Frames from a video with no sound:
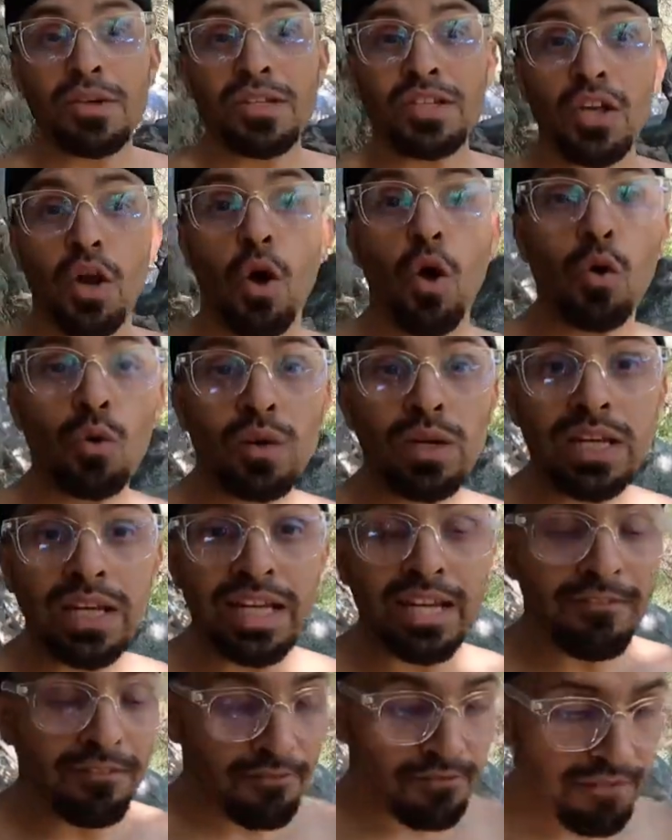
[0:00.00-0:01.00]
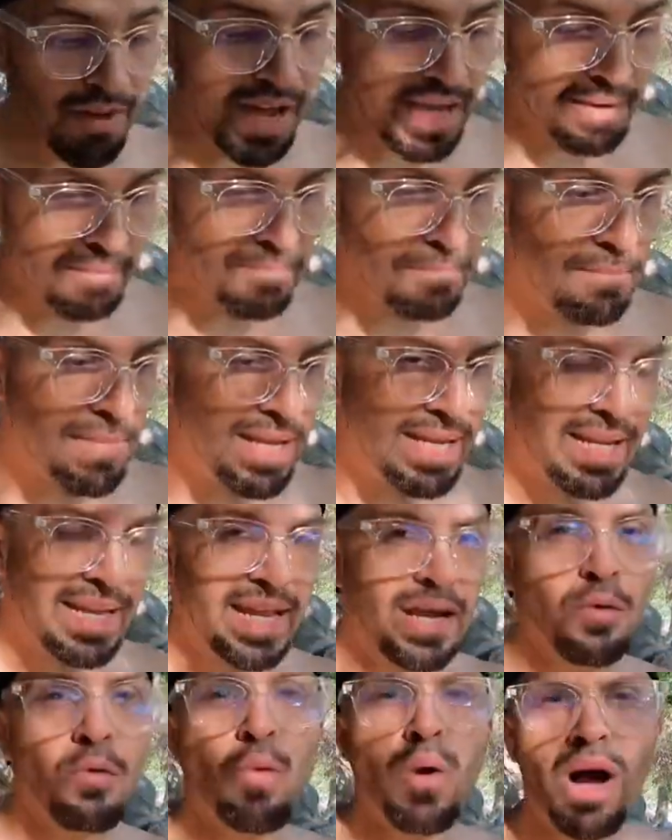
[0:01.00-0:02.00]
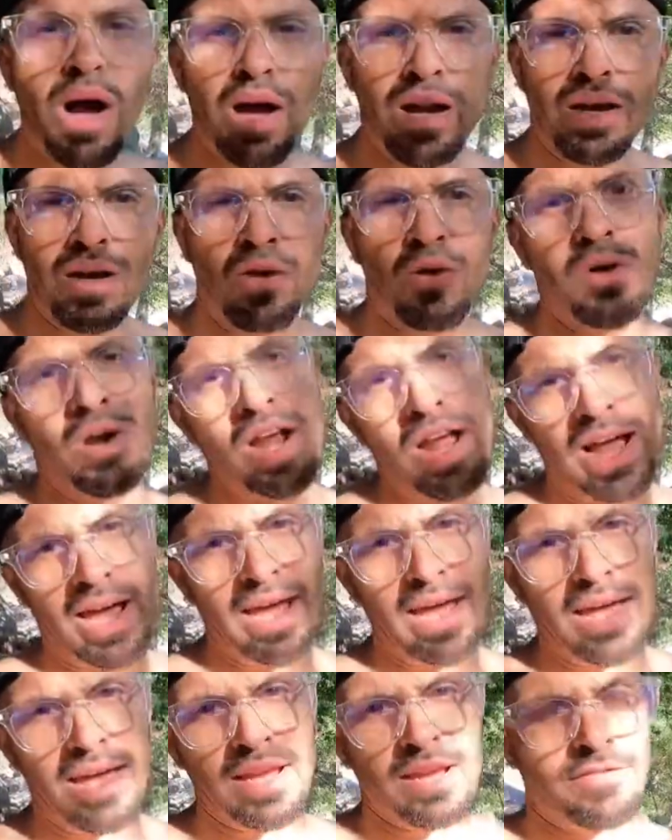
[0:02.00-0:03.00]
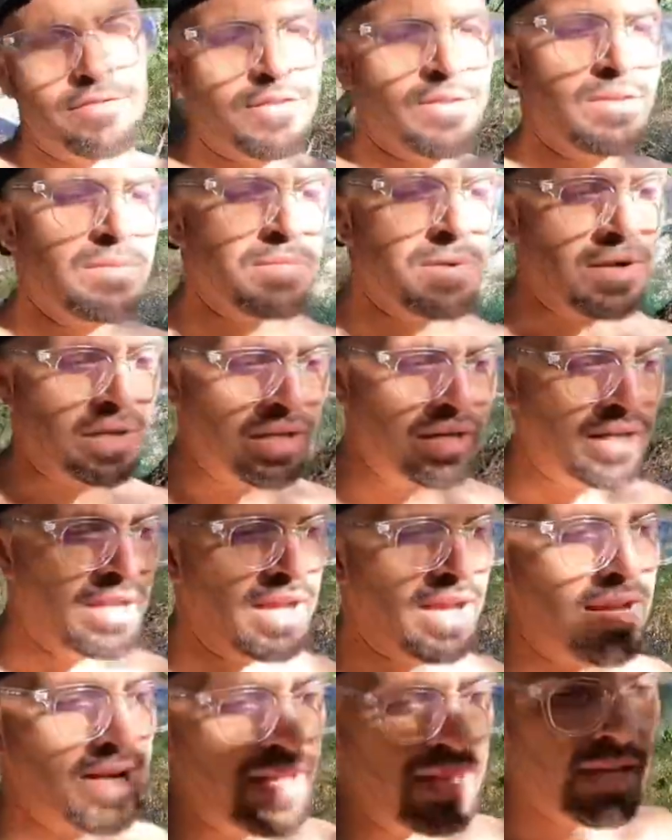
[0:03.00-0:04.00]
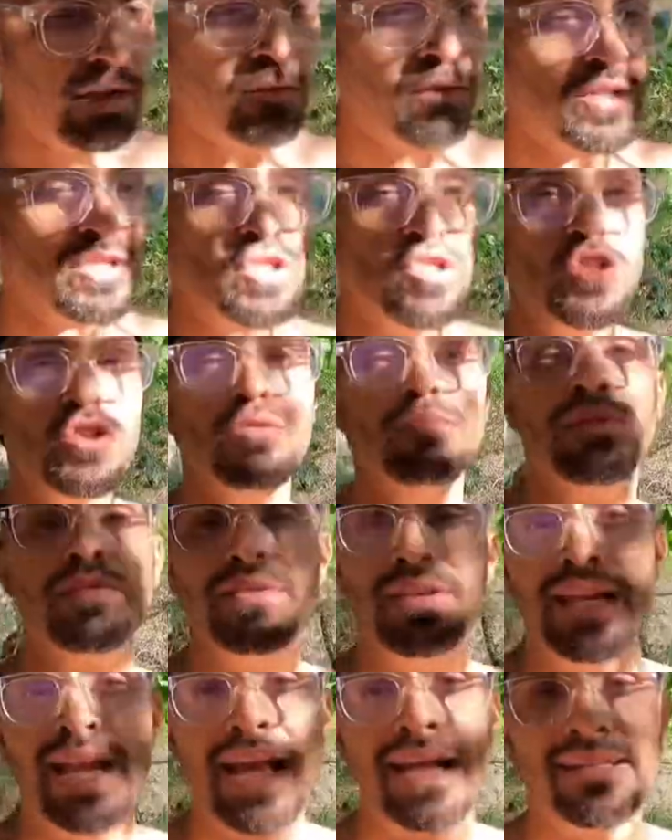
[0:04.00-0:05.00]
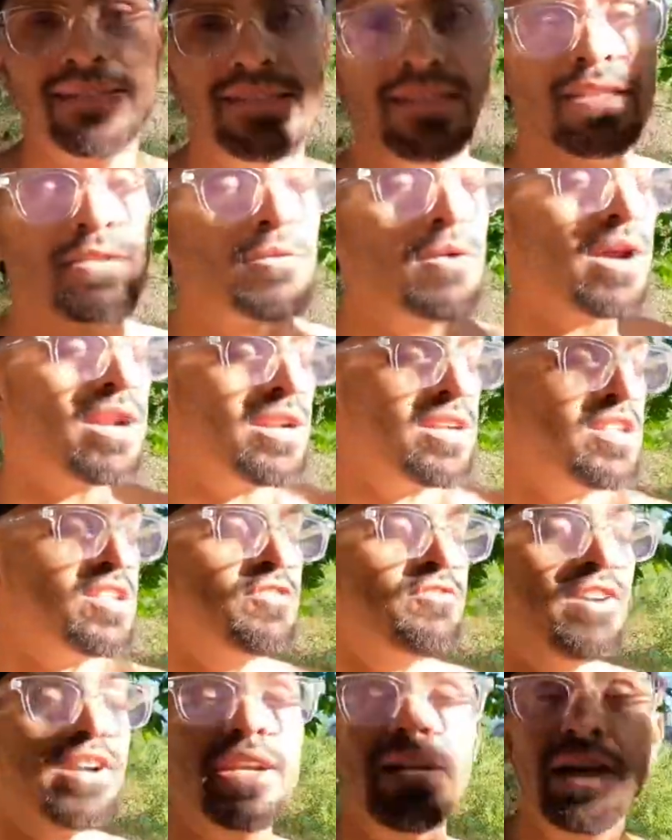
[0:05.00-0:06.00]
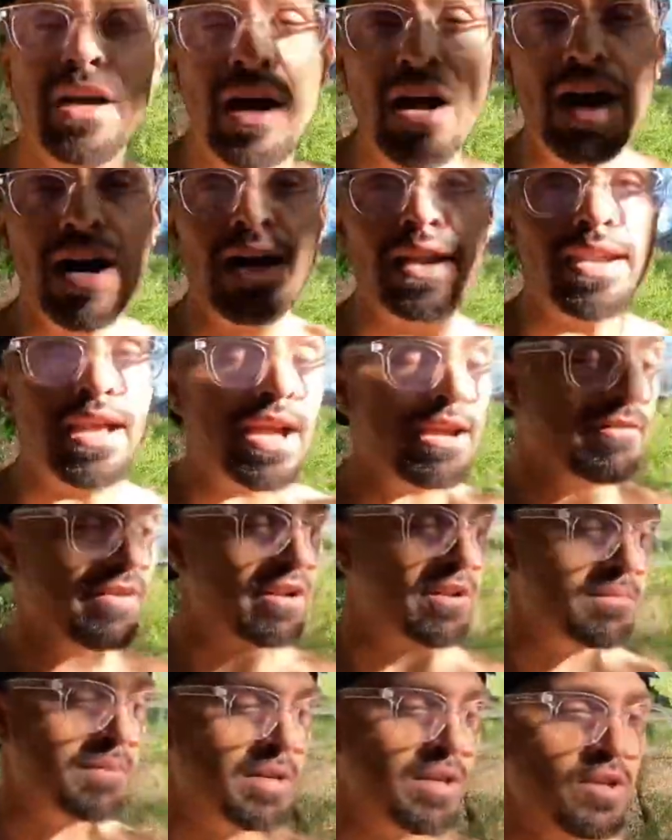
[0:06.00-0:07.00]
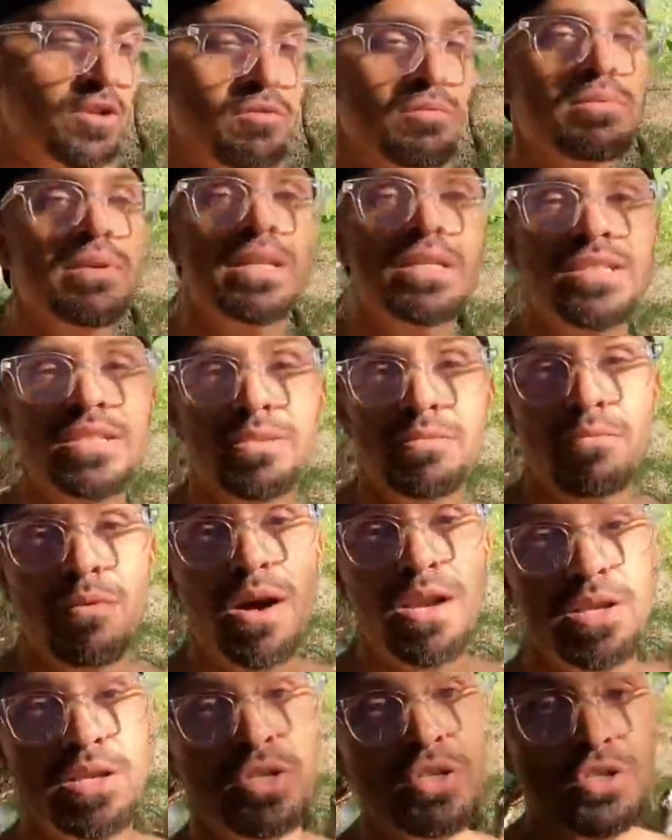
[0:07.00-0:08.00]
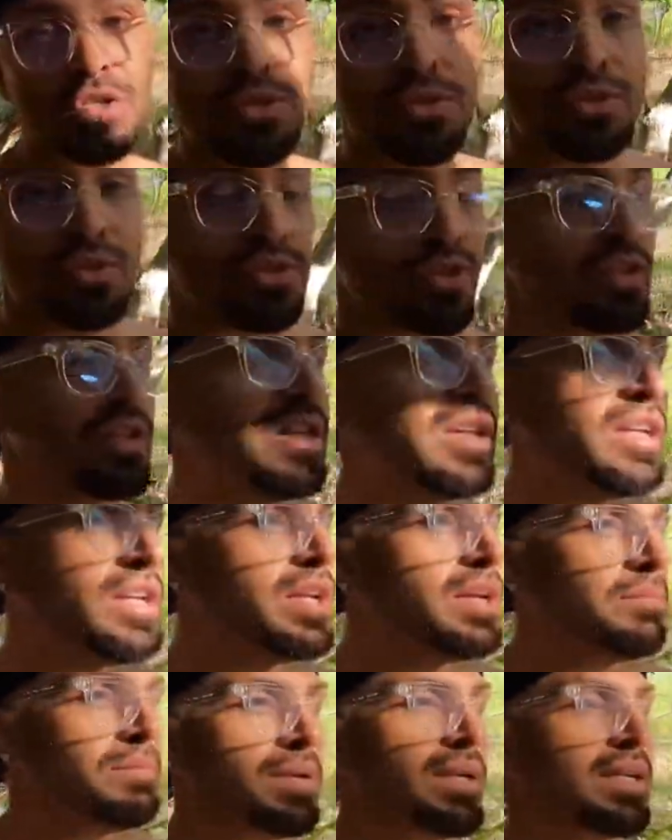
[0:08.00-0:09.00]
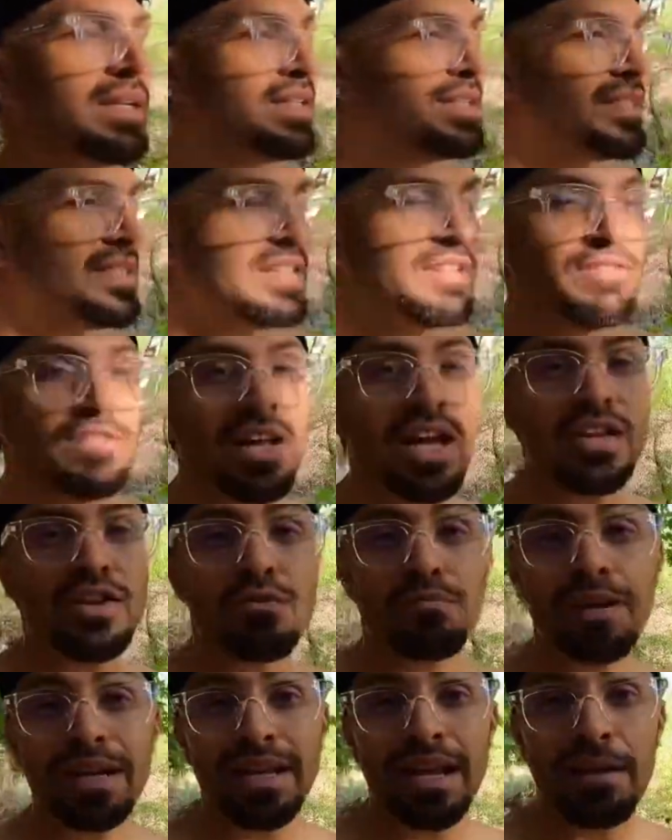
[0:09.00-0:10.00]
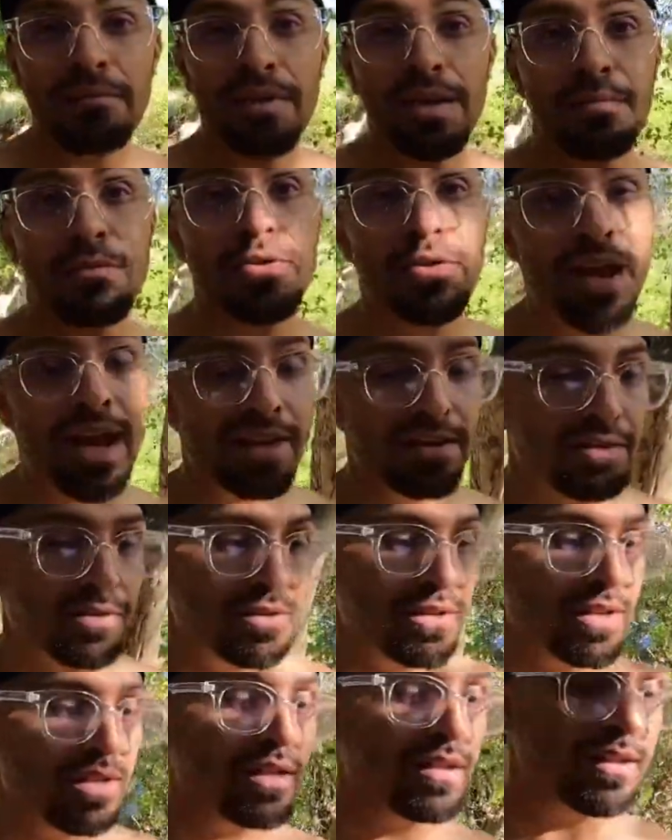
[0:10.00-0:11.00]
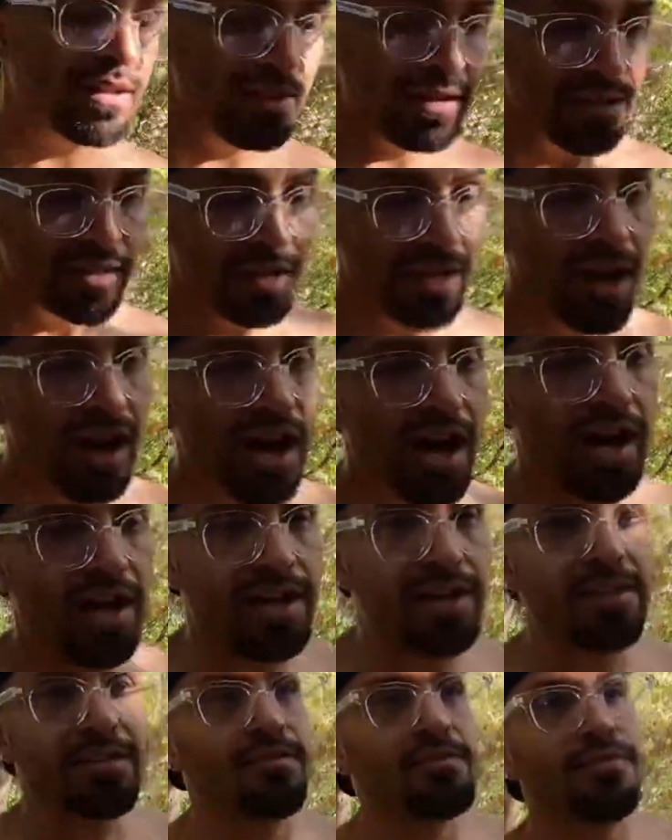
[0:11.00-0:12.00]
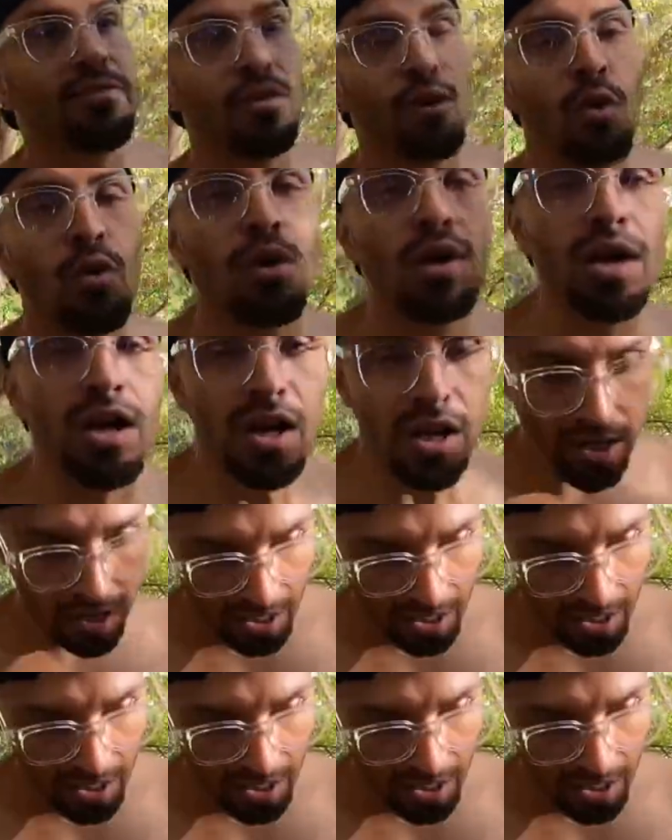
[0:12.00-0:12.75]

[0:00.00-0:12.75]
was only 5-minute walk or hike from the parking lot. It was super relaxing. The water is very hot. I recommend you to bring some water shoes because if not, you might not be able to handle the hot floor.